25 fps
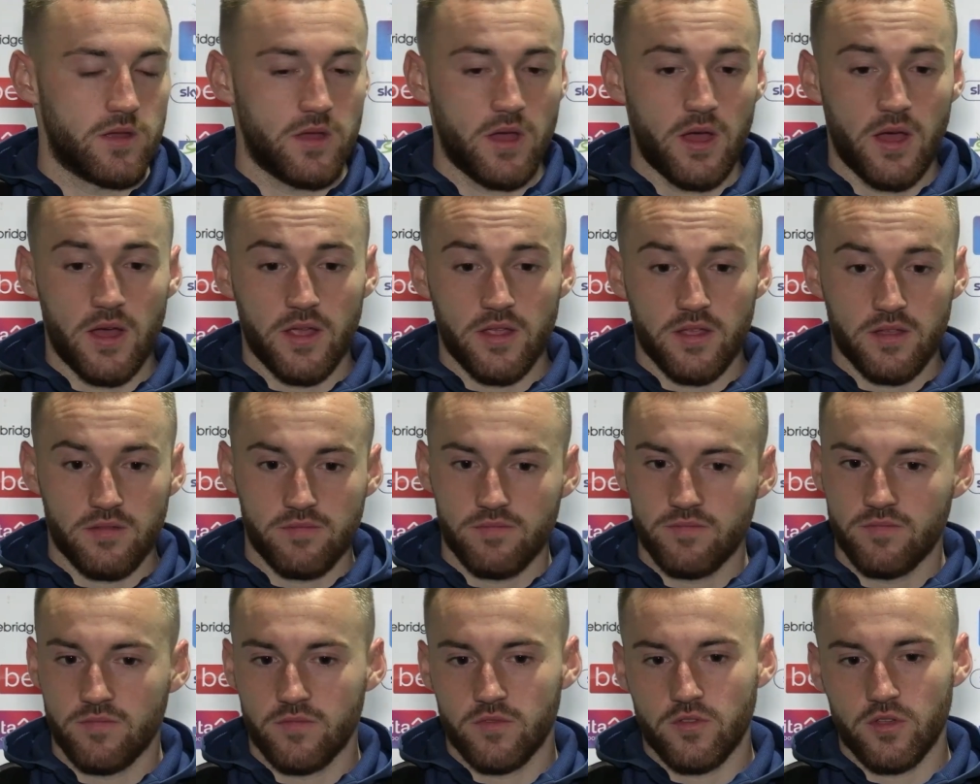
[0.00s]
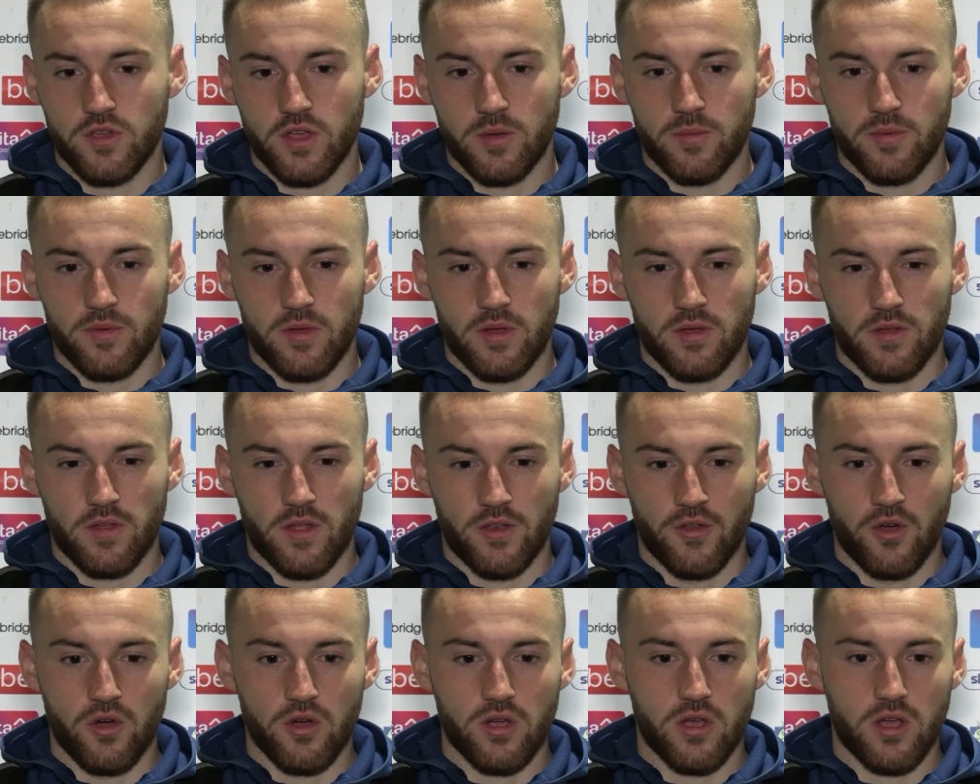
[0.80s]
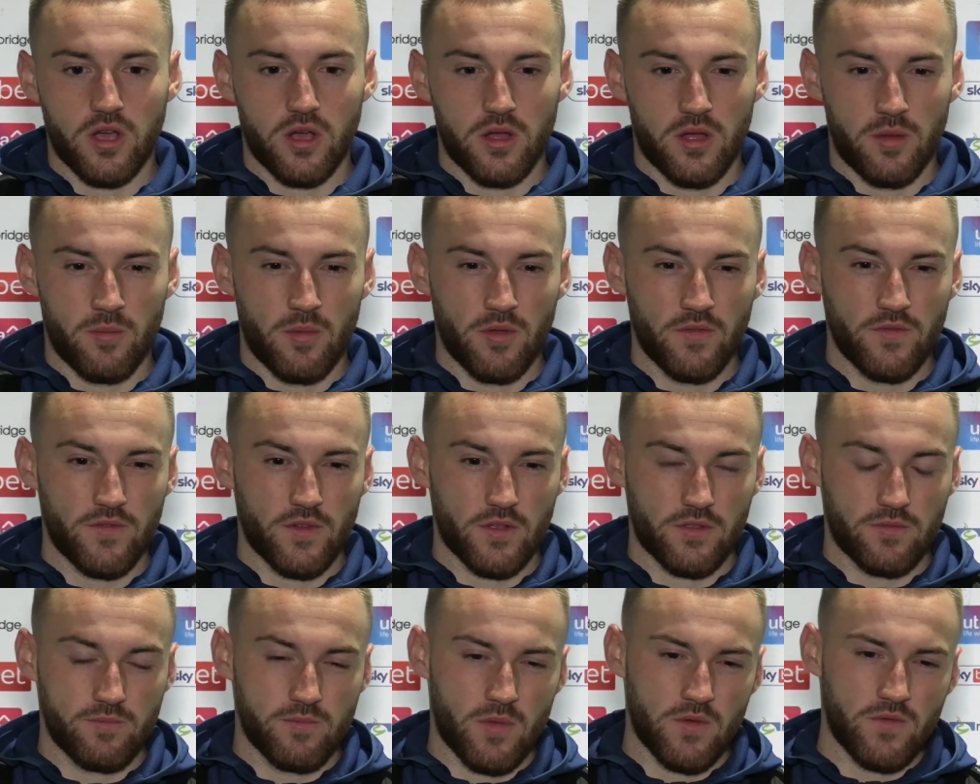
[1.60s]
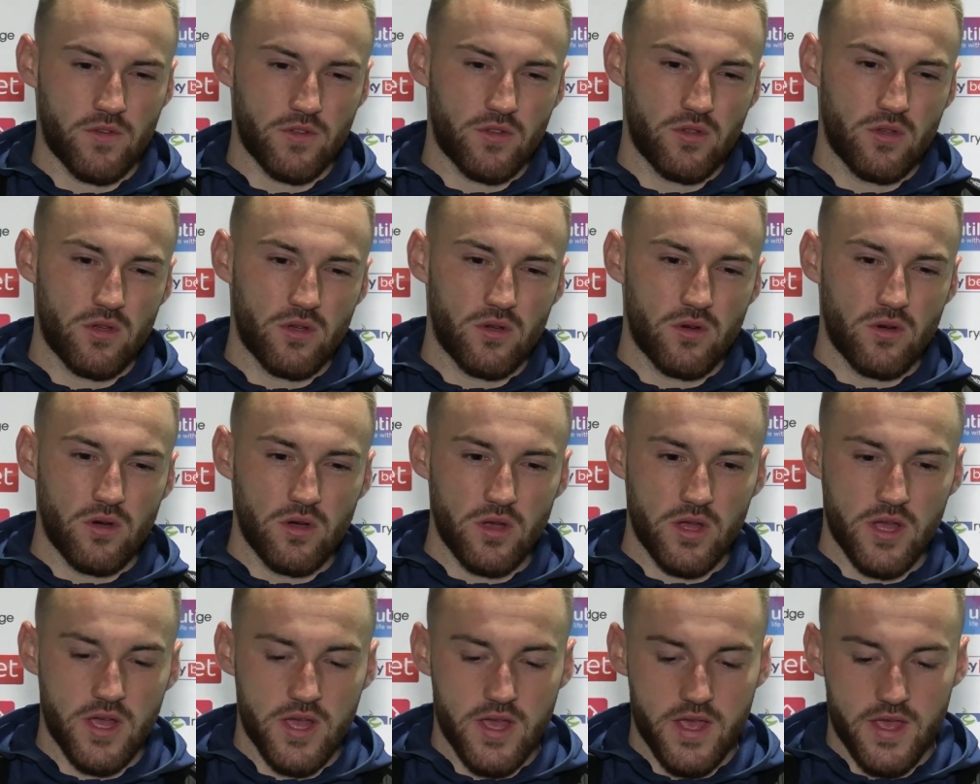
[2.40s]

Aye, I took a knock a month or two ago,